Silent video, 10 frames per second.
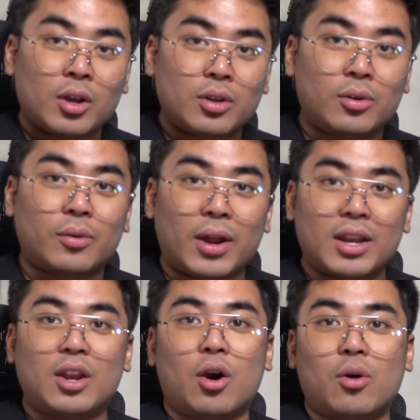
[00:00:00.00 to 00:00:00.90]
you
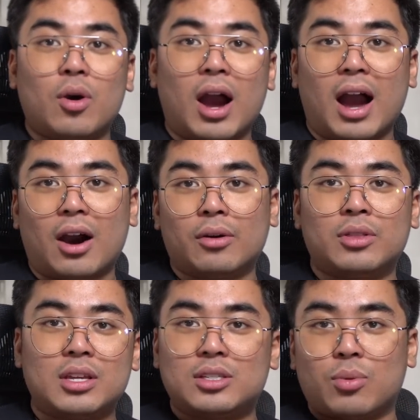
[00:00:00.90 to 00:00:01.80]
already know how
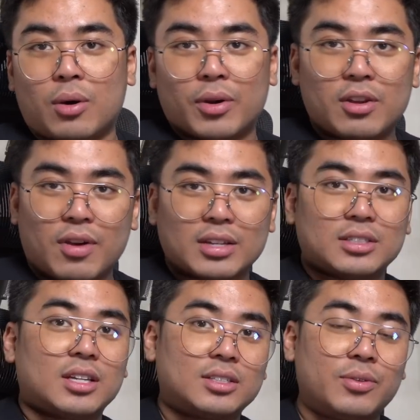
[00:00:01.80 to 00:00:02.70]
these Huawei
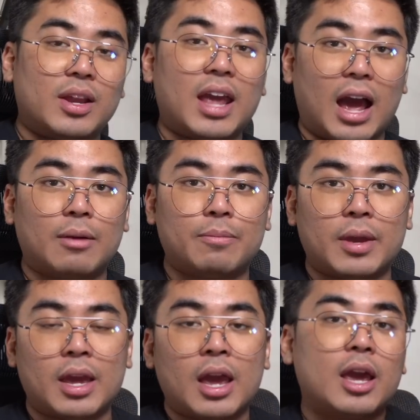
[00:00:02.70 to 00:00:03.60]
devices has really helped
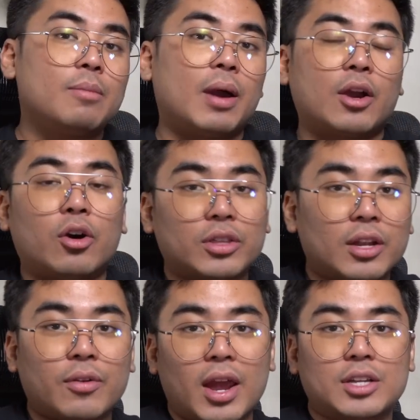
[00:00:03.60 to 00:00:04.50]
me in my
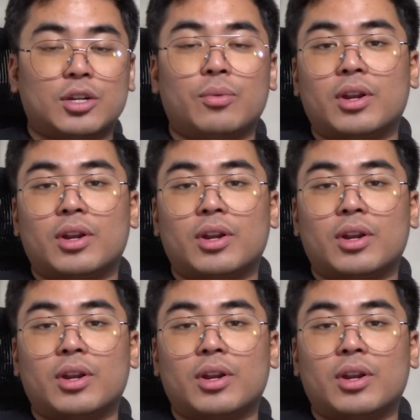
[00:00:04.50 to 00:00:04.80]
content creation,